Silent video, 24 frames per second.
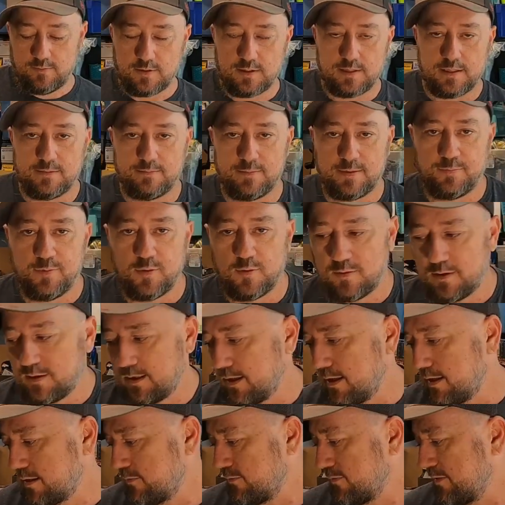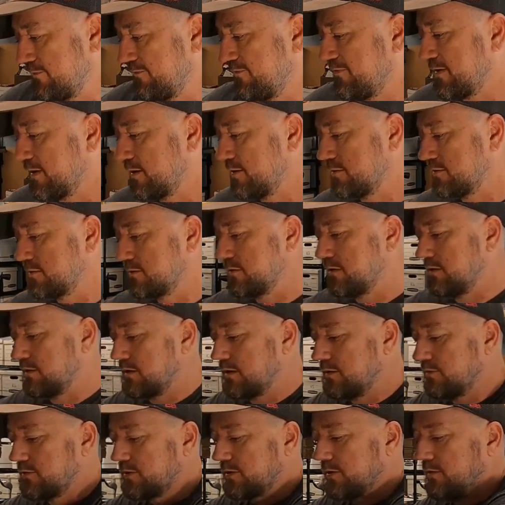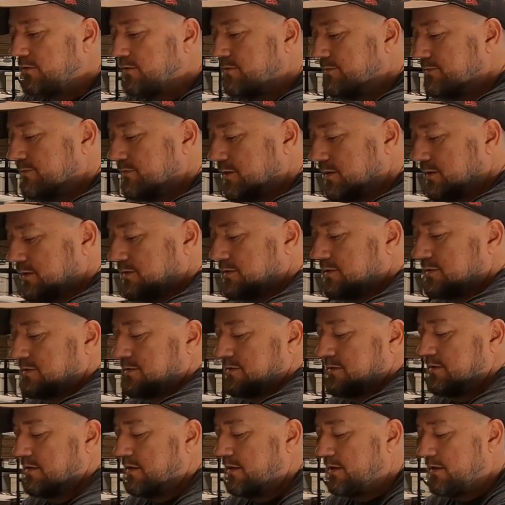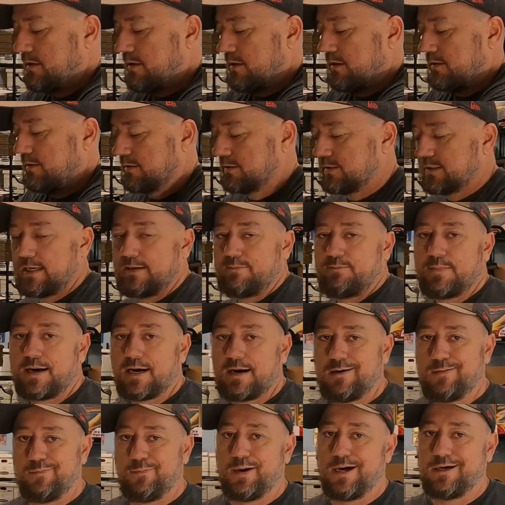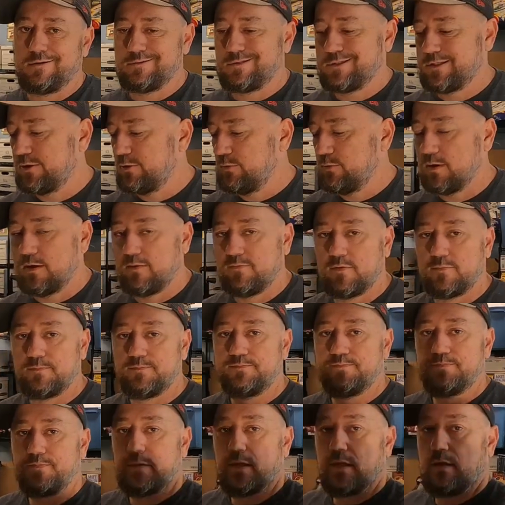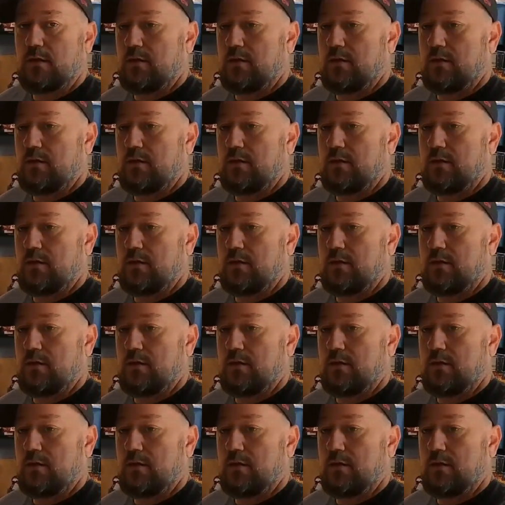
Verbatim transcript: Well, let me pull the other one first, and I'll show them, because same buyer bought 2 of them.